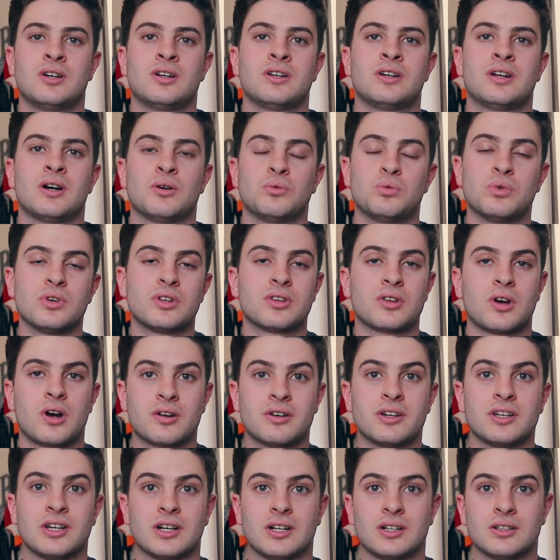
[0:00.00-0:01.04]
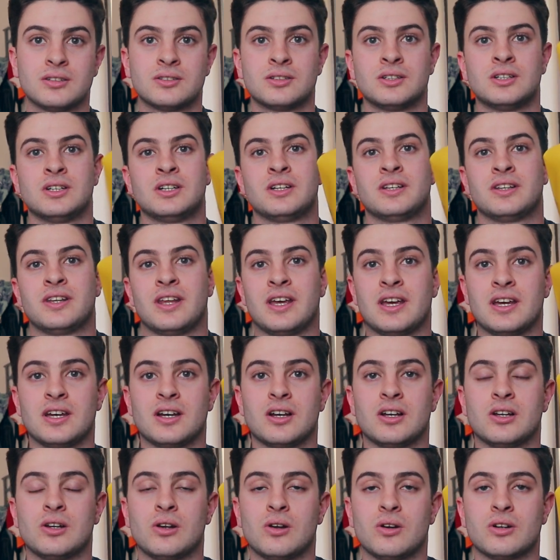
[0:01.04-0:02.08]
Now with Orial, they're
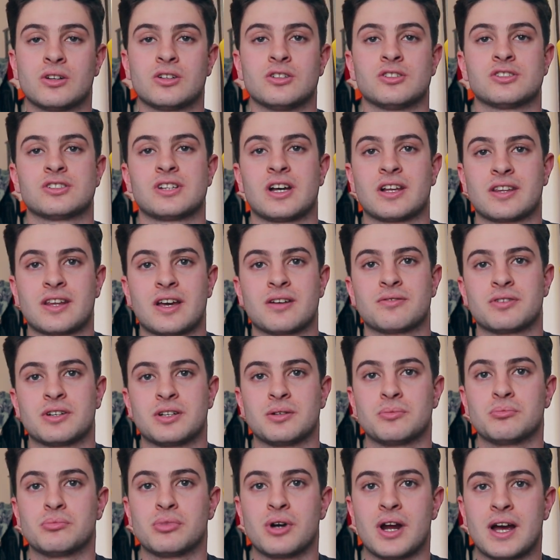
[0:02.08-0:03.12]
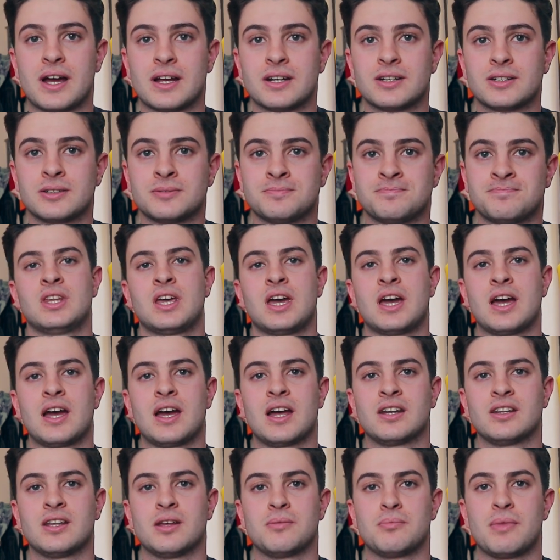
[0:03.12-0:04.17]
a local South African brand
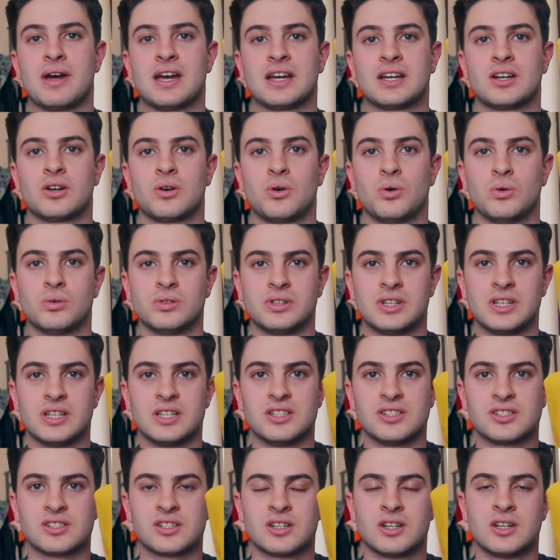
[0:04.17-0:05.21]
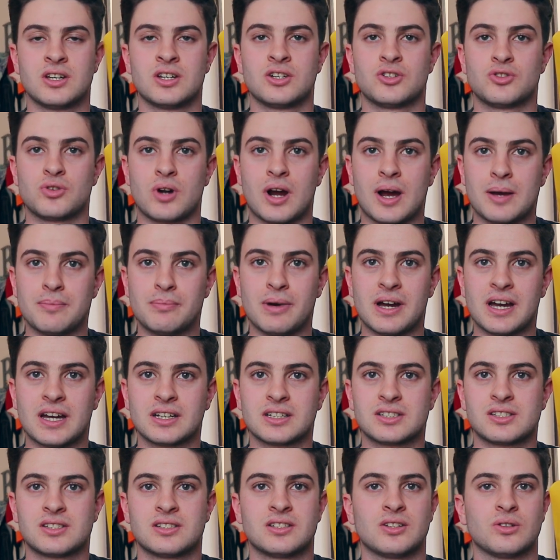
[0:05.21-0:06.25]
and they make all these dry
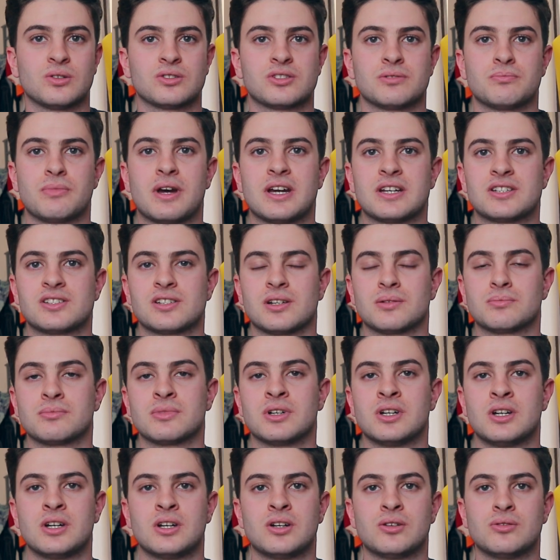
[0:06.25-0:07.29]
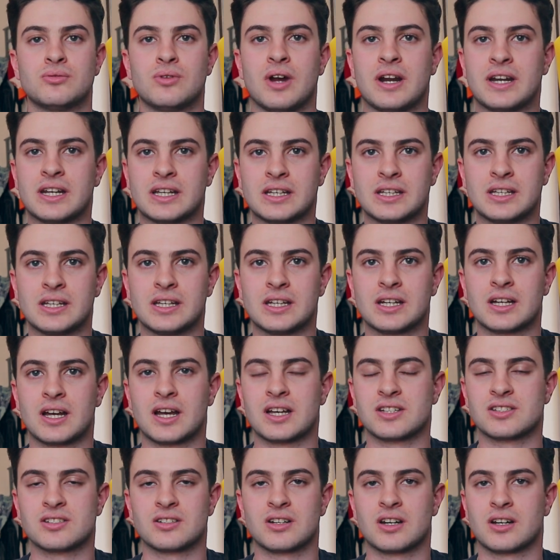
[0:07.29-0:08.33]
bags. They also make some running gear,
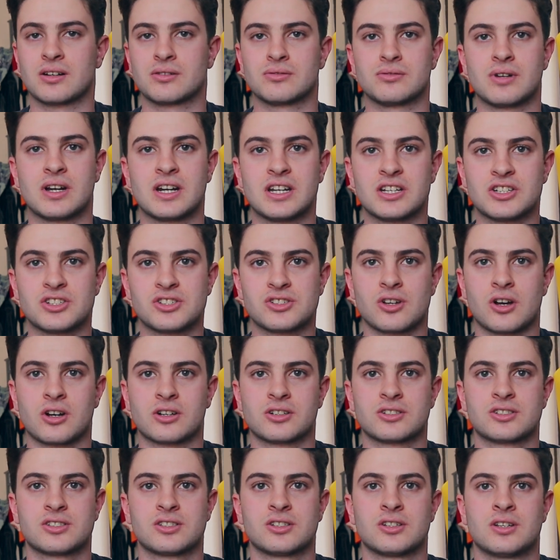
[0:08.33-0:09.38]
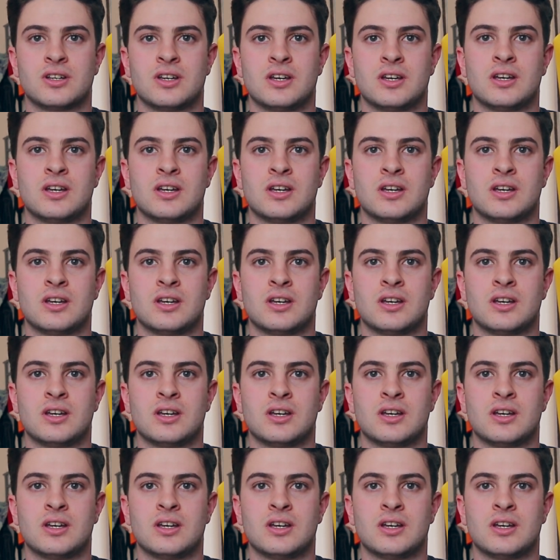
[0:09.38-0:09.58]
as in like running socks.